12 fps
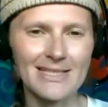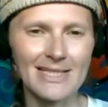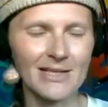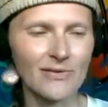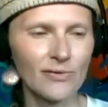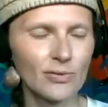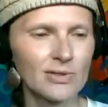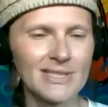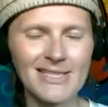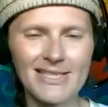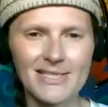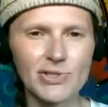And I thought,
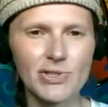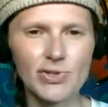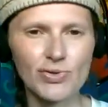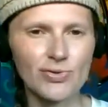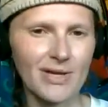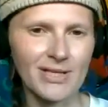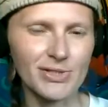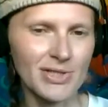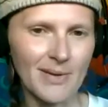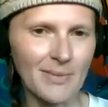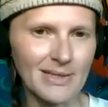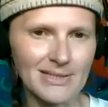this is strange.
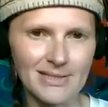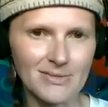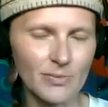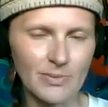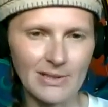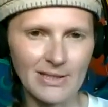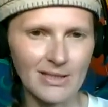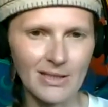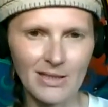They must be